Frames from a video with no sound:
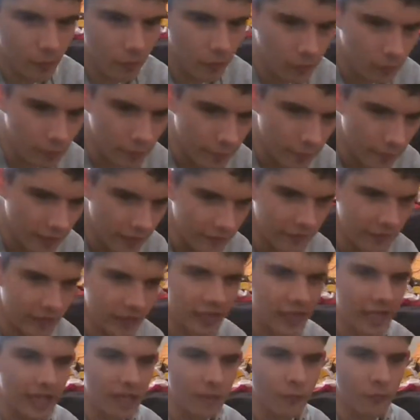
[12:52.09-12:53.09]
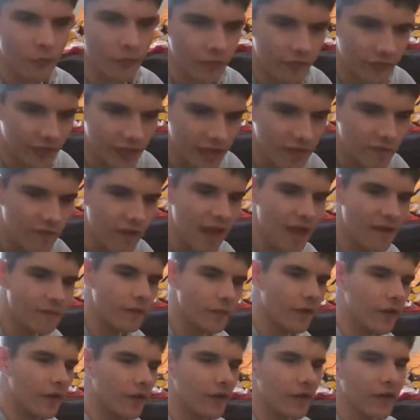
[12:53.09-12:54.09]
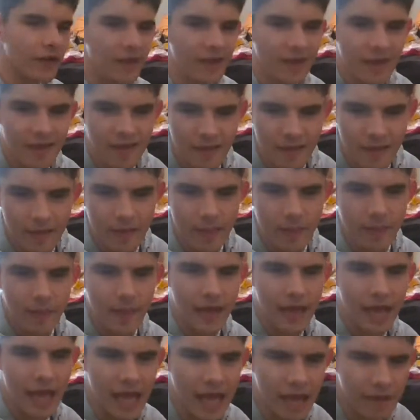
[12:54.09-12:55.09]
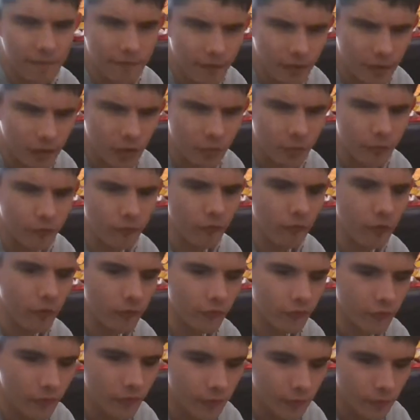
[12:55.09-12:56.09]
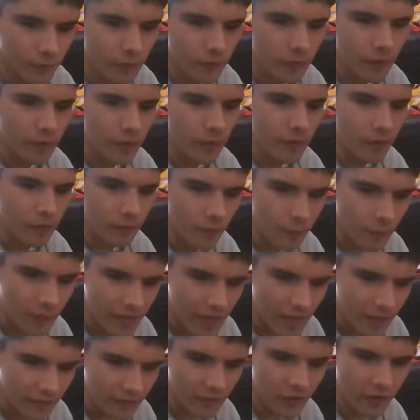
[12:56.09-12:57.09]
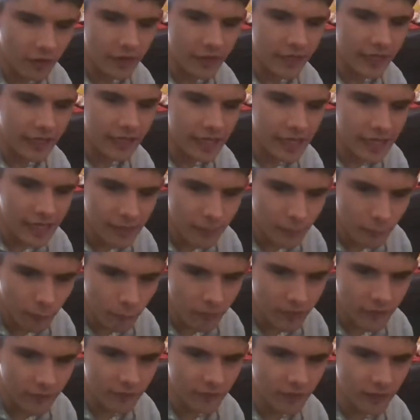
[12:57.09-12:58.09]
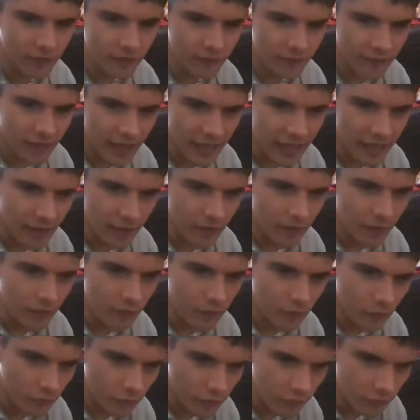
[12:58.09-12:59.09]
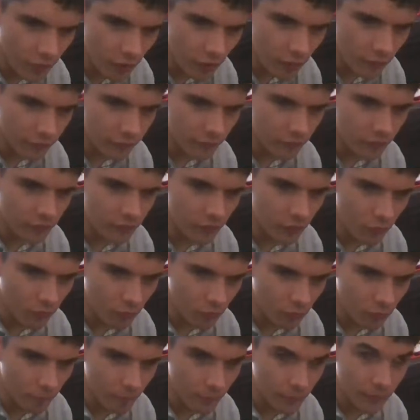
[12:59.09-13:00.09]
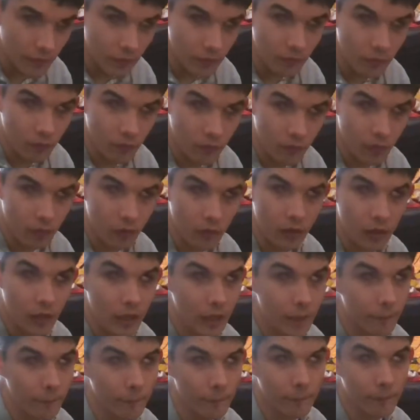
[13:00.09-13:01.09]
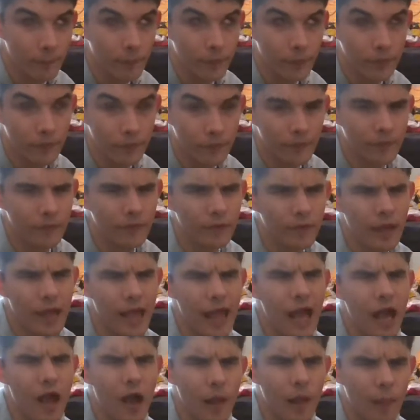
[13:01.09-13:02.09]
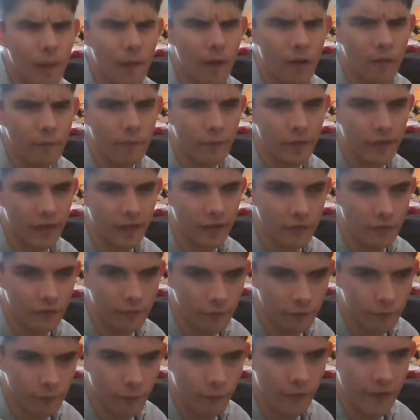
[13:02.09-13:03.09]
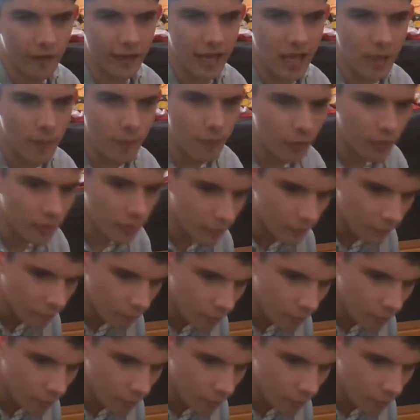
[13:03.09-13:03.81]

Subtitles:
most pathetic keyboards I have ever come across. The PSR E360 does not do a lot of things for a keyboard of its